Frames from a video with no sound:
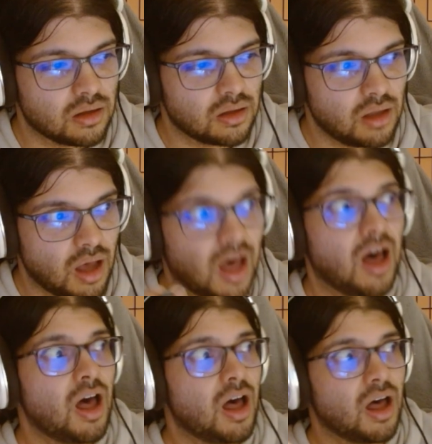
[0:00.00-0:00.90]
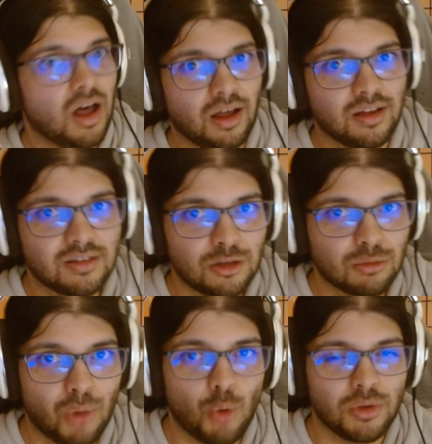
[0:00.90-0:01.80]
aha
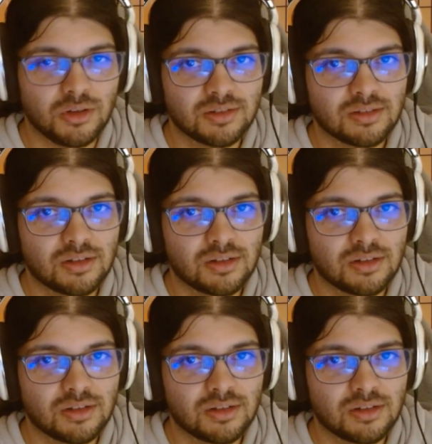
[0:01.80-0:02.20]
moment.